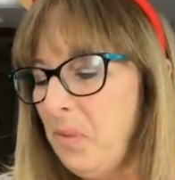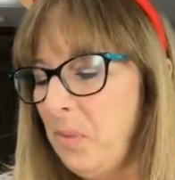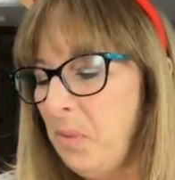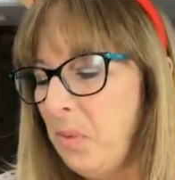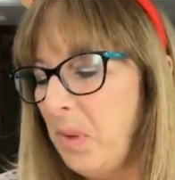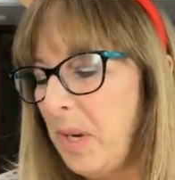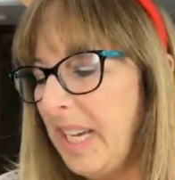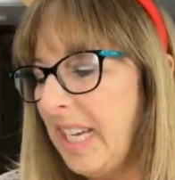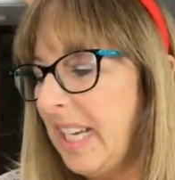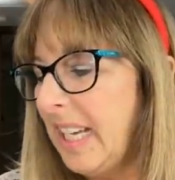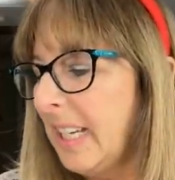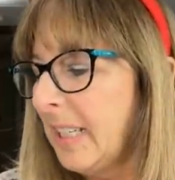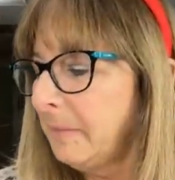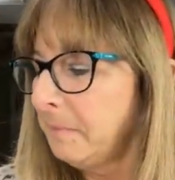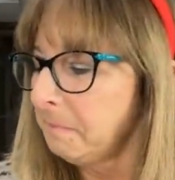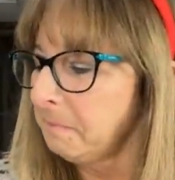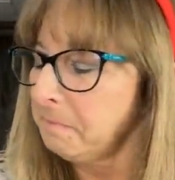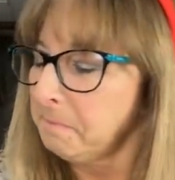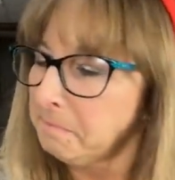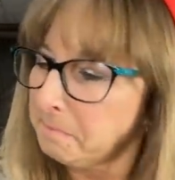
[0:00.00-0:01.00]

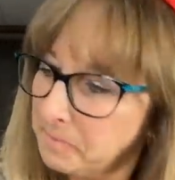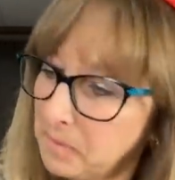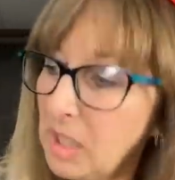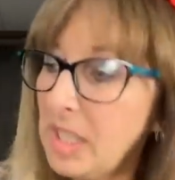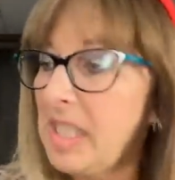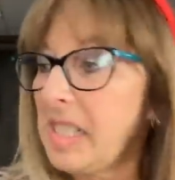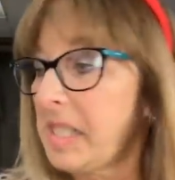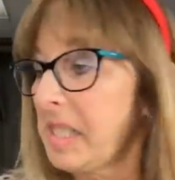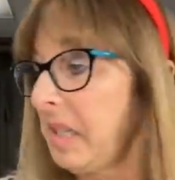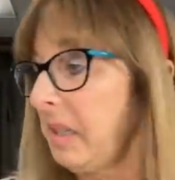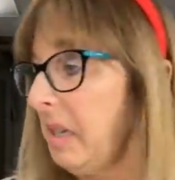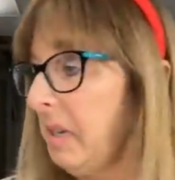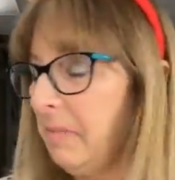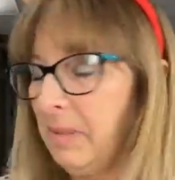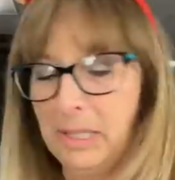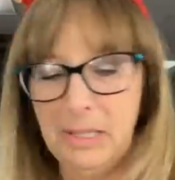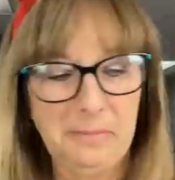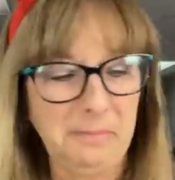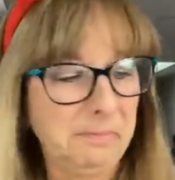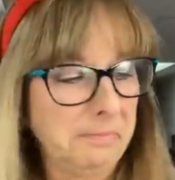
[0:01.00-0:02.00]
Disclaimer. We,
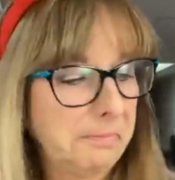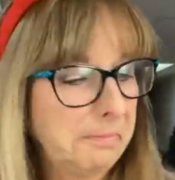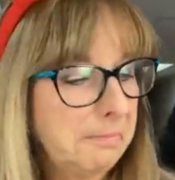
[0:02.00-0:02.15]
disclaimer.